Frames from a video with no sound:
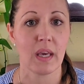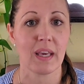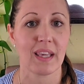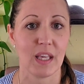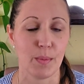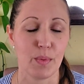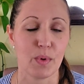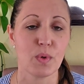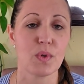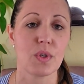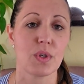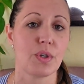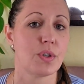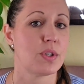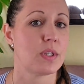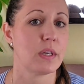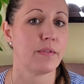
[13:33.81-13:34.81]
Keep those to
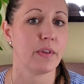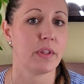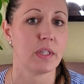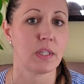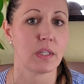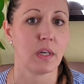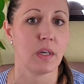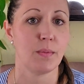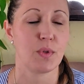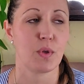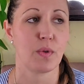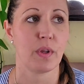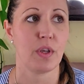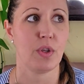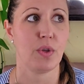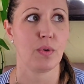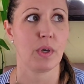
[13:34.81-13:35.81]
yourself at this time so
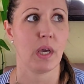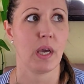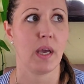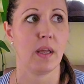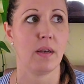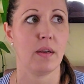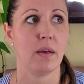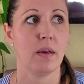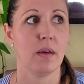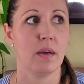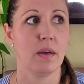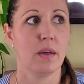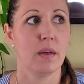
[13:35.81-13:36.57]
that you can